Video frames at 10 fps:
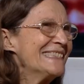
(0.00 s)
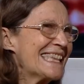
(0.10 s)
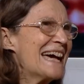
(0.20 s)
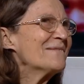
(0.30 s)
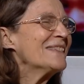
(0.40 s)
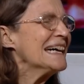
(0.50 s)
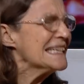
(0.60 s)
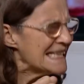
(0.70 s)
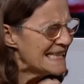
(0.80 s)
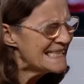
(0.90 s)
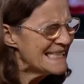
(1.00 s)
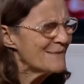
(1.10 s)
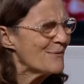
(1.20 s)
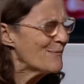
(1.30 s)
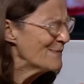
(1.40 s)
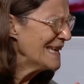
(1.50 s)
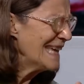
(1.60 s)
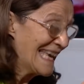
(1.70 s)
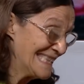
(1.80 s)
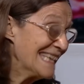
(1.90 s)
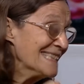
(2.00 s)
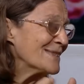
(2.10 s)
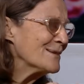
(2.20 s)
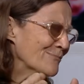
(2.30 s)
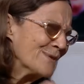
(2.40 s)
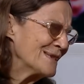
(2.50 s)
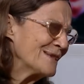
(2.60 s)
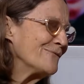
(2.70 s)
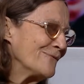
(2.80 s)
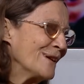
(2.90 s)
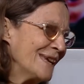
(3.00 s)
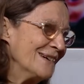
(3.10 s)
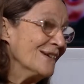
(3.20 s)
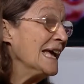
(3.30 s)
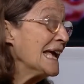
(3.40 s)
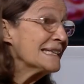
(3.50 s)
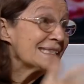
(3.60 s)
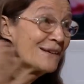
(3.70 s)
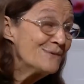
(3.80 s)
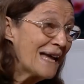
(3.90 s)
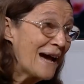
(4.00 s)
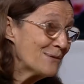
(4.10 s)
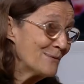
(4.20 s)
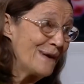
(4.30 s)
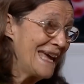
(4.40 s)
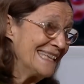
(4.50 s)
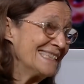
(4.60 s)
use that word, and this is what we, I think, should want to follow. And so now the way